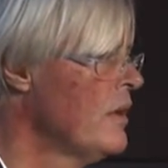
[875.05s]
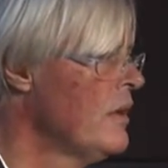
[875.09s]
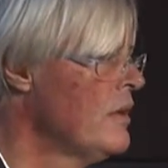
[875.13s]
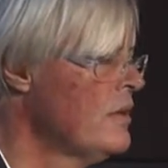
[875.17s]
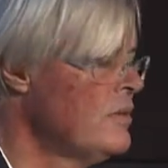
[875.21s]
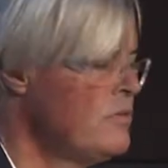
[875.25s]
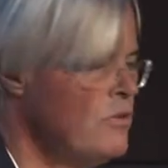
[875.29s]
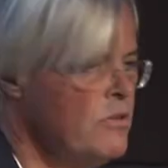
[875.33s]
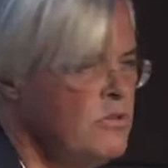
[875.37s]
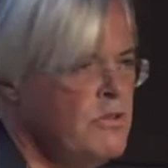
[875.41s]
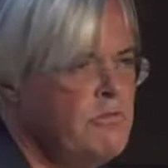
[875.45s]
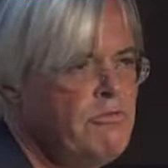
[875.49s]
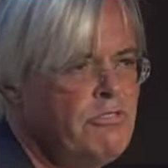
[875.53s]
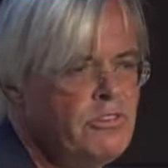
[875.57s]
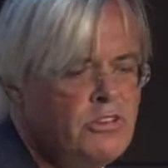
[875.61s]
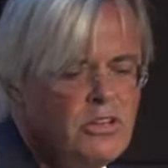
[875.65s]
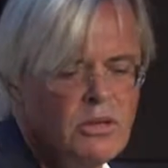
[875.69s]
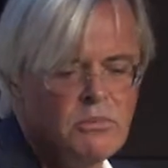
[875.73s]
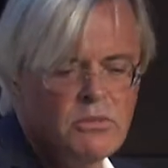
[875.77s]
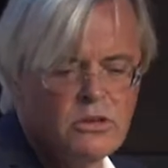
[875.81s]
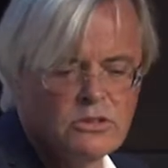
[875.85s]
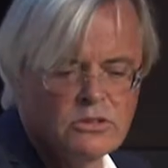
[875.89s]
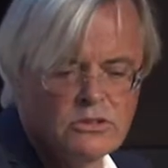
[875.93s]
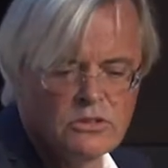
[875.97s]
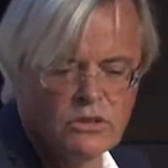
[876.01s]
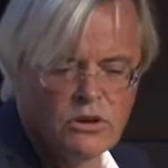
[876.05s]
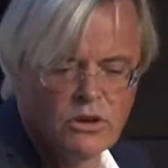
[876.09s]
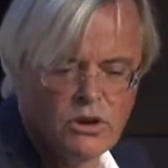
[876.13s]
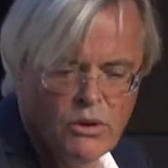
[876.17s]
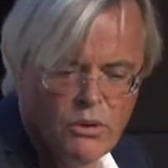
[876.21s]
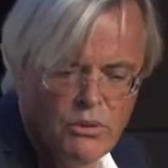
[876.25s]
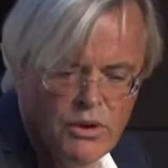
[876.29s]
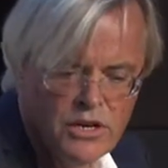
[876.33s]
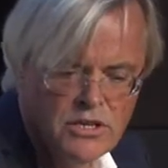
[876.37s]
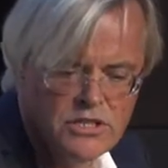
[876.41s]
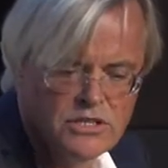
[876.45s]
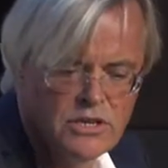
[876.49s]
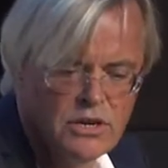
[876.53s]
So the fundamental
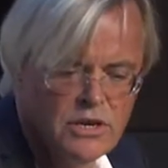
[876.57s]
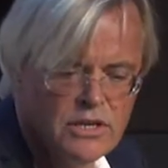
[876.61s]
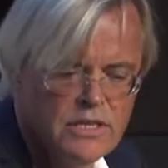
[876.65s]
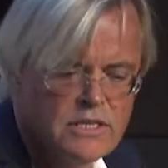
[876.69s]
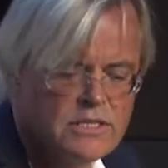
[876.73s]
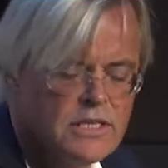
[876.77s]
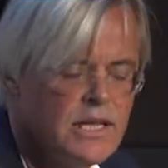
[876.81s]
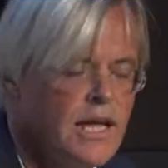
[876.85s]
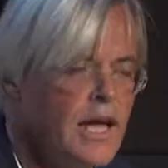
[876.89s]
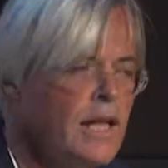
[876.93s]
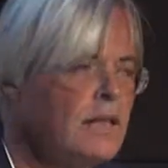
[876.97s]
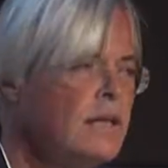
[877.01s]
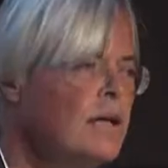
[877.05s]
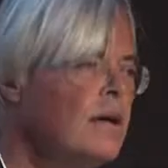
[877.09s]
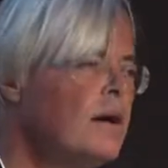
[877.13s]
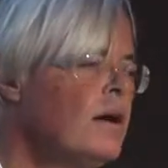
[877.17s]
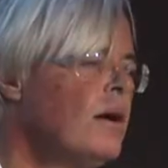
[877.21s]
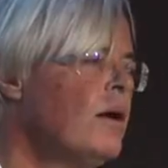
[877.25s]
question is that